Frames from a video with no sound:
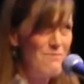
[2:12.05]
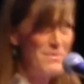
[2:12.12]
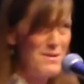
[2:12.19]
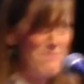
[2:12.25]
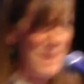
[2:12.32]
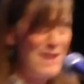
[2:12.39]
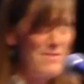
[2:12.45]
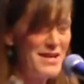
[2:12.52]

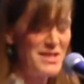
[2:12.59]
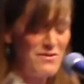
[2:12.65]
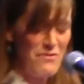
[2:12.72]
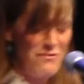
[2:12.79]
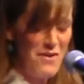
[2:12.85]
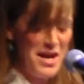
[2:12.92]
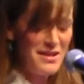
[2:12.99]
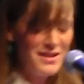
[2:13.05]
But my best
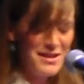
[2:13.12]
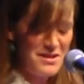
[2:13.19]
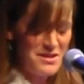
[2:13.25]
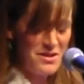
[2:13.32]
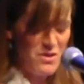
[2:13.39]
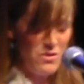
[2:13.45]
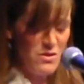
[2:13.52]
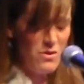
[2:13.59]
friend gets
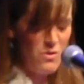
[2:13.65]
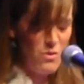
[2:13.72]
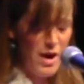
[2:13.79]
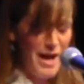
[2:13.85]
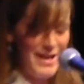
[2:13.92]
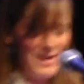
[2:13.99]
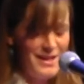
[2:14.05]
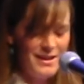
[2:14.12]
to go to
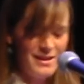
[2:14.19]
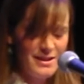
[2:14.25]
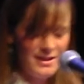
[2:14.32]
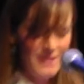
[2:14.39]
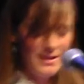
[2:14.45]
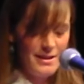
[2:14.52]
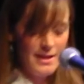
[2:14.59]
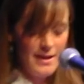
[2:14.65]
Hawaii.
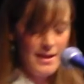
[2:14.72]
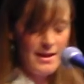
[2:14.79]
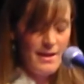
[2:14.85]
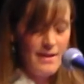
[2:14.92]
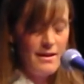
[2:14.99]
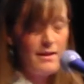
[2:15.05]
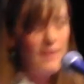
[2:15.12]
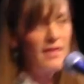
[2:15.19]

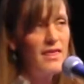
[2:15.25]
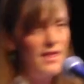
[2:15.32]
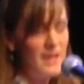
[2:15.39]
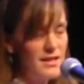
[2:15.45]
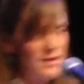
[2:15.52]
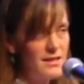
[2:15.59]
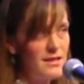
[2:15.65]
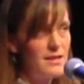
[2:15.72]

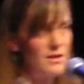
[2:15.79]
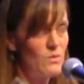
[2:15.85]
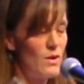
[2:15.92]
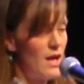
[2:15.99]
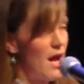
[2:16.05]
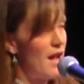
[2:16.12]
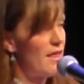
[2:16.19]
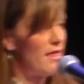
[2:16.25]
This is
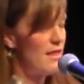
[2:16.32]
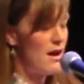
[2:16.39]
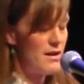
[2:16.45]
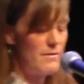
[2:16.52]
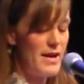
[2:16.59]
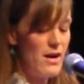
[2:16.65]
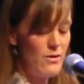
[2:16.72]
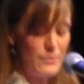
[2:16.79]
what I thought
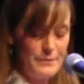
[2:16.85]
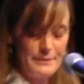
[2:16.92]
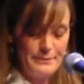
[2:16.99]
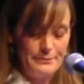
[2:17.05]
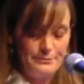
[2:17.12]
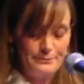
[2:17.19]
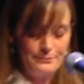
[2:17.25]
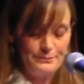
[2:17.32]
about.
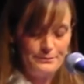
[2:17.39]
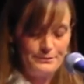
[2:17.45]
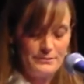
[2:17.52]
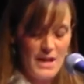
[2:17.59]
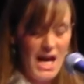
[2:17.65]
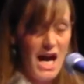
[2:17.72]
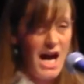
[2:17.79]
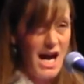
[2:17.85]

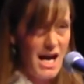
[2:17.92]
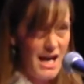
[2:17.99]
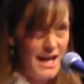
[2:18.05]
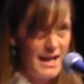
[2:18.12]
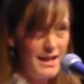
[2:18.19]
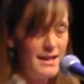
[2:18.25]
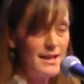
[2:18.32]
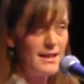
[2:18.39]

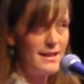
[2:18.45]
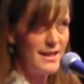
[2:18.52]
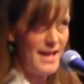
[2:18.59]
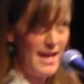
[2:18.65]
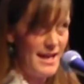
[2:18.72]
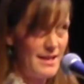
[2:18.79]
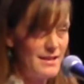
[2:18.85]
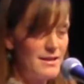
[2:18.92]
I
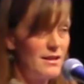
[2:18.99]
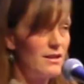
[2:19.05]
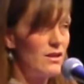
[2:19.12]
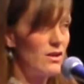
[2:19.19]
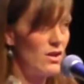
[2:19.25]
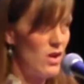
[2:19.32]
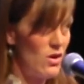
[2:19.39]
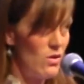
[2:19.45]
can't
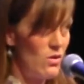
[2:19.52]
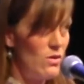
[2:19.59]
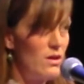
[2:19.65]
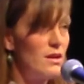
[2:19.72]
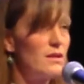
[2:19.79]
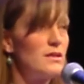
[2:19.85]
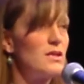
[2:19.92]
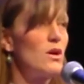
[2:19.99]
go
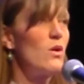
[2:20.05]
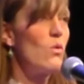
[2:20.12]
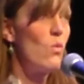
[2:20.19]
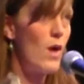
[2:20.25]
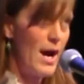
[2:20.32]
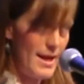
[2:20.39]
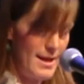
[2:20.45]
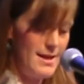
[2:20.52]
to
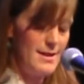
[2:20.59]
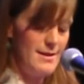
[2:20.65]
Hawaii.